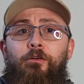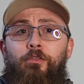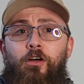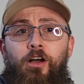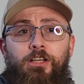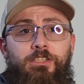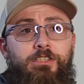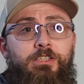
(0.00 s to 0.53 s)

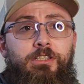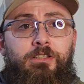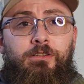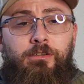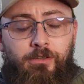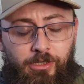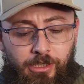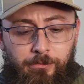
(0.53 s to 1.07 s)
lost
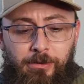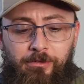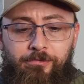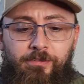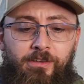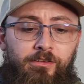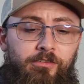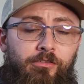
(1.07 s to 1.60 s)
eBay
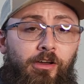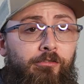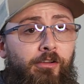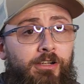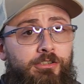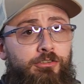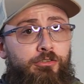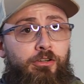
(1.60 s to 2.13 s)
fees. I've
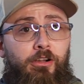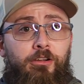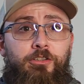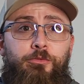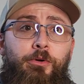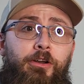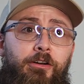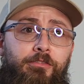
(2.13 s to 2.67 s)
lost $2
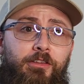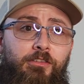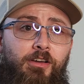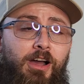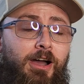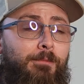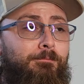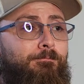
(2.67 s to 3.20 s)
right off the
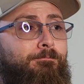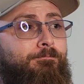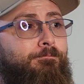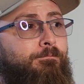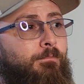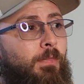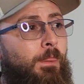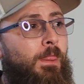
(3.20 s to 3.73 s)
top.
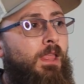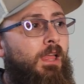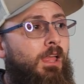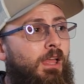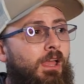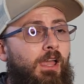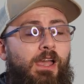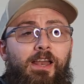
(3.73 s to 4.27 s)

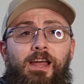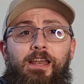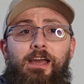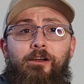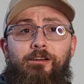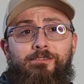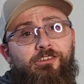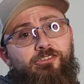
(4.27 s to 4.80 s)
And I now
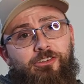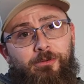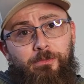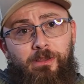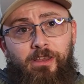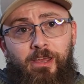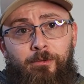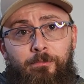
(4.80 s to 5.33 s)
have to ship
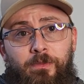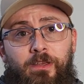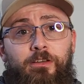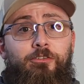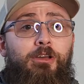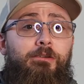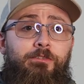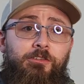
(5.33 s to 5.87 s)
the damn thing.
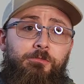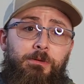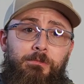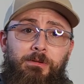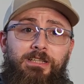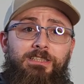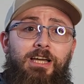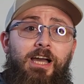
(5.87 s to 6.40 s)
So I have to spend
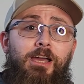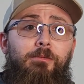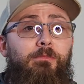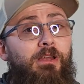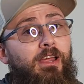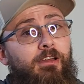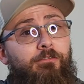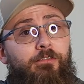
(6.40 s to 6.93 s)
my time and
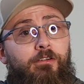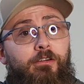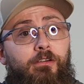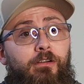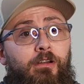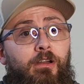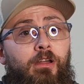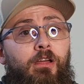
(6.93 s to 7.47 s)
effort
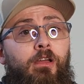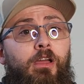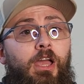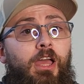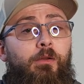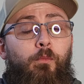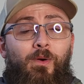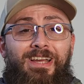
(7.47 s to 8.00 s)

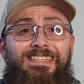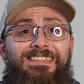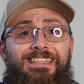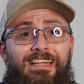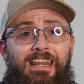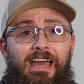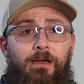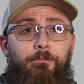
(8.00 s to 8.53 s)
and
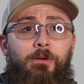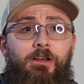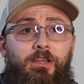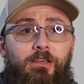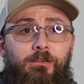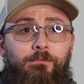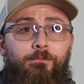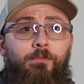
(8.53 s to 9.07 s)
wasted that money,
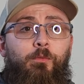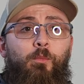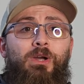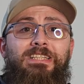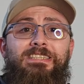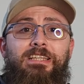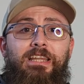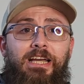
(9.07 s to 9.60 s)

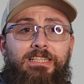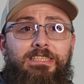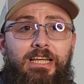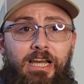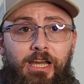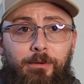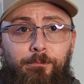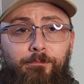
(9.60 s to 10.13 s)
wasted that
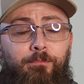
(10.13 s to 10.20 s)
time.